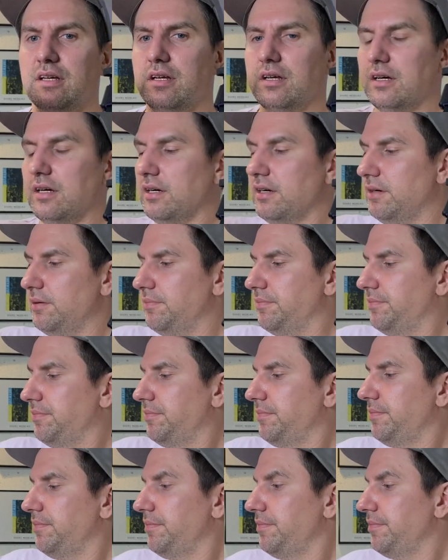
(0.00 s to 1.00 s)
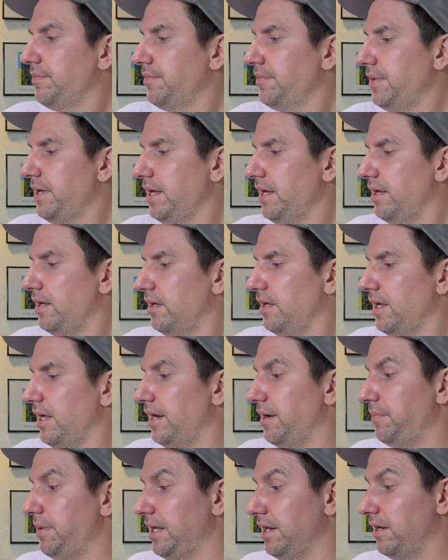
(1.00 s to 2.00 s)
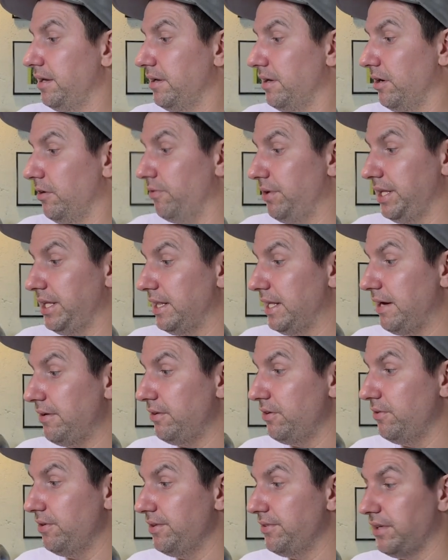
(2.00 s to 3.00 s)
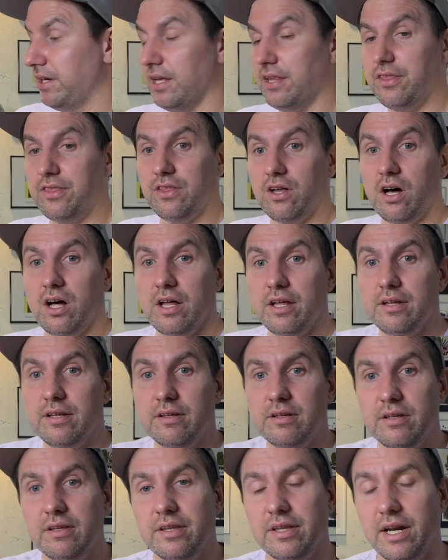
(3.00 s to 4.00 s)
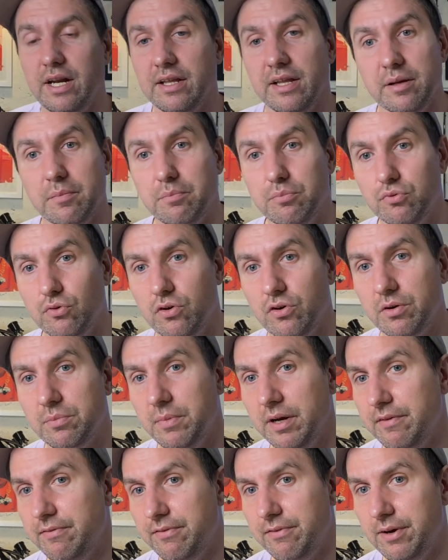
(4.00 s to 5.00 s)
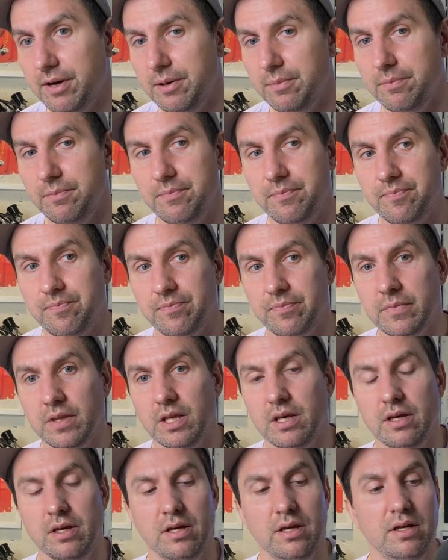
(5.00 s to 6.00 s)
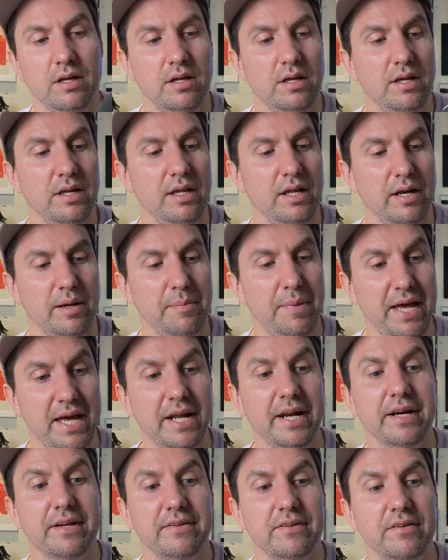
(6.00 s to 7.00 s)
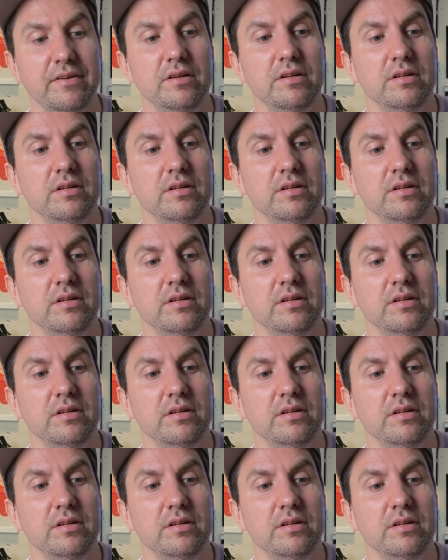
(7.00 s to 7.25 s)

and it made a really loud noise, and I thought that I like broke my frame, and I panicked